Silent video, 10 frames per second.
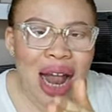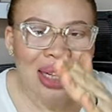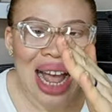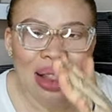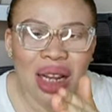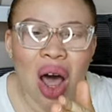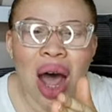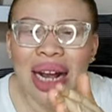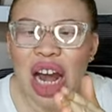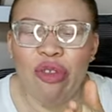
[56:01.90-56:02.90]
Let the
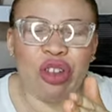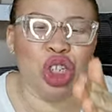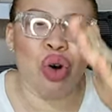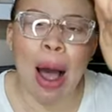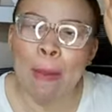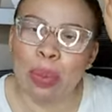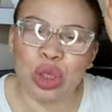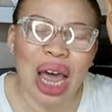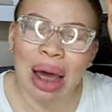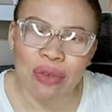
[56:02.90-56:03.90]
Lord lift you up,
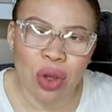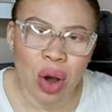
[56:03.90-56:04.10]
child of